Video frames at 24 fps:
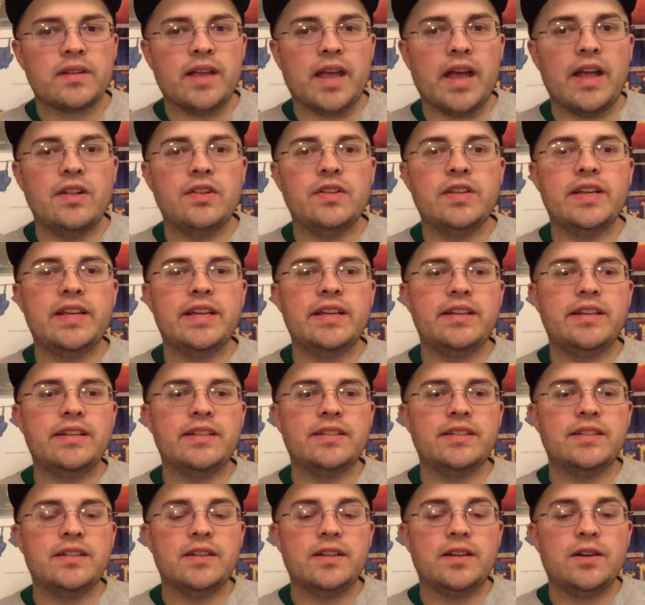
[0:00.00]
and
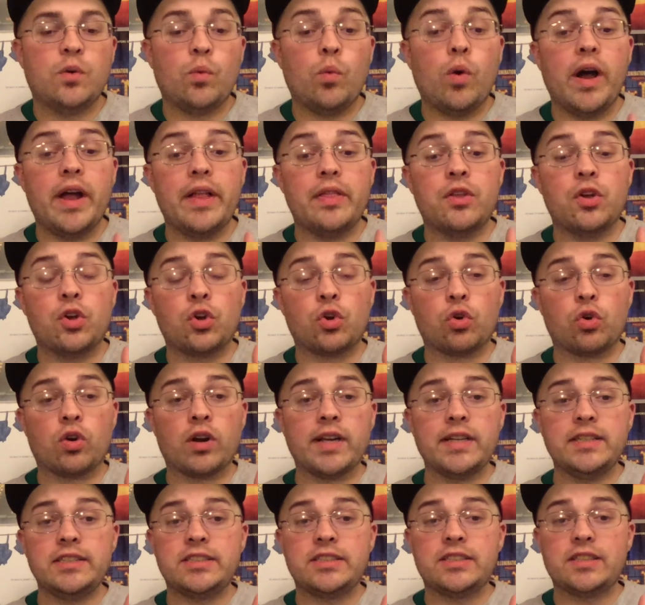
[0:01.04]
then what the
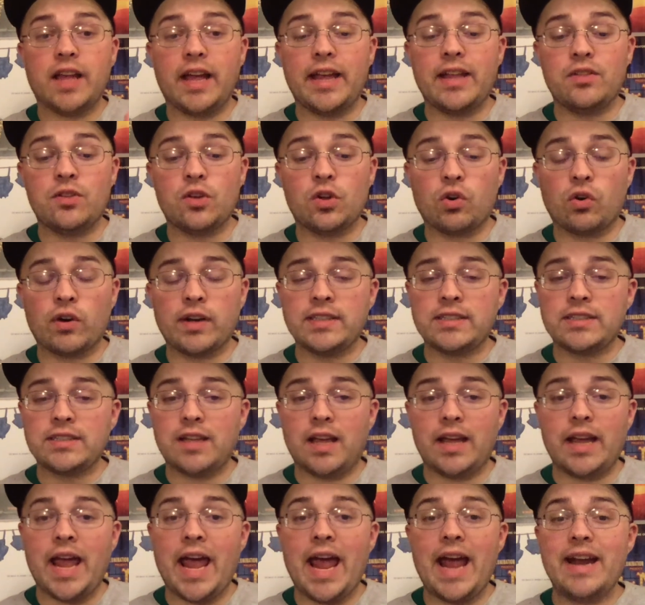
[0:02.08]
Grinch like the Grinch
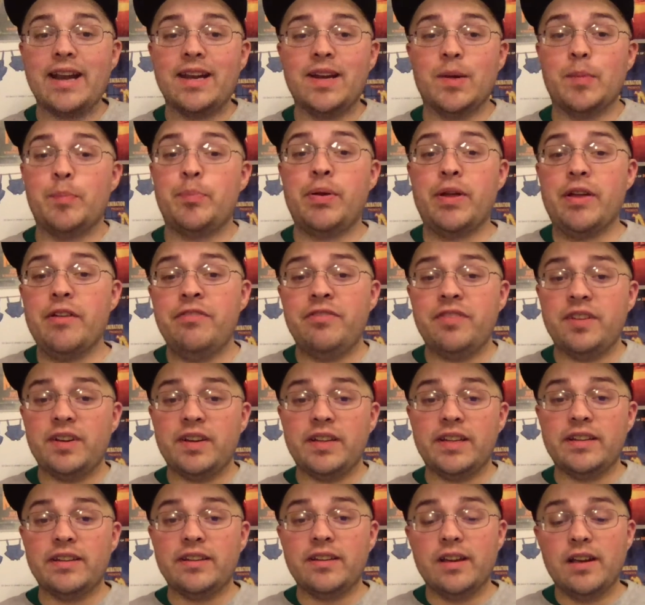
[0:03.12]
like had an
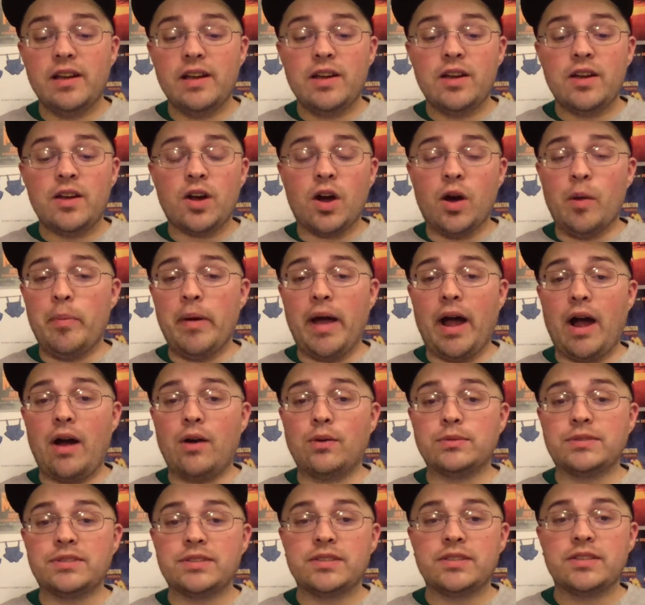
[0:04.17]
epiphany
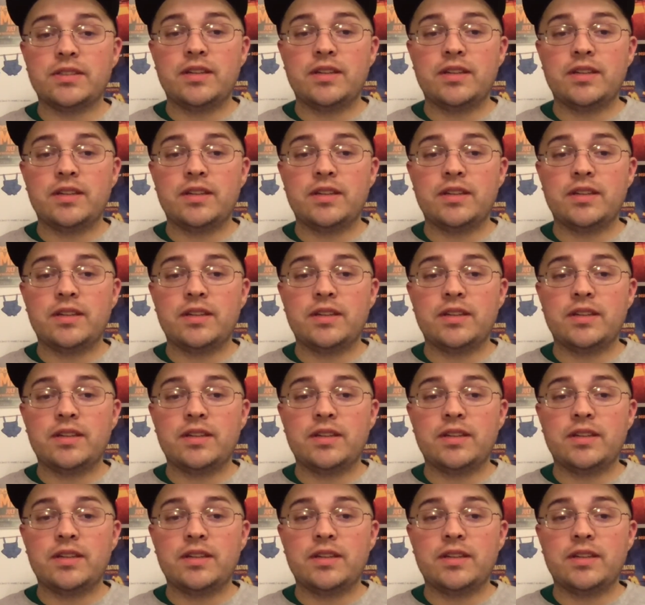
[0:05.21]
about